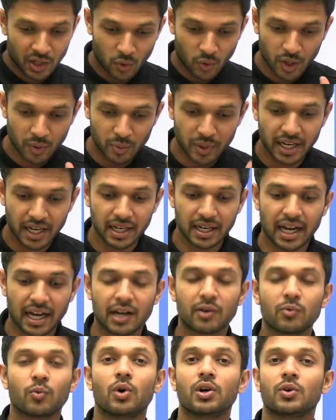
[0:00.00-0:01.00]
What
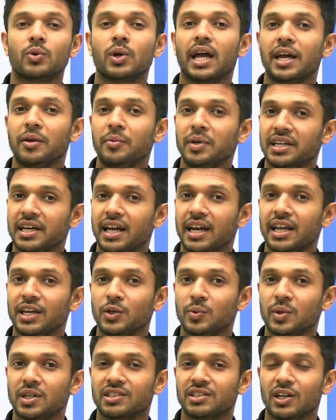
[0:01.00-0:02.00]
will I be
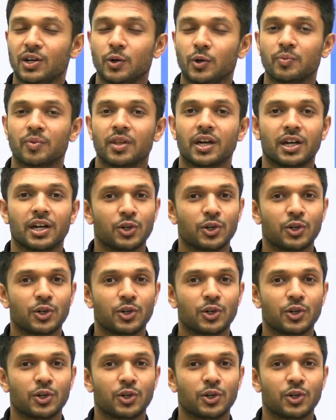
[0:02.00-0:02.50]
telling you, Bachalo?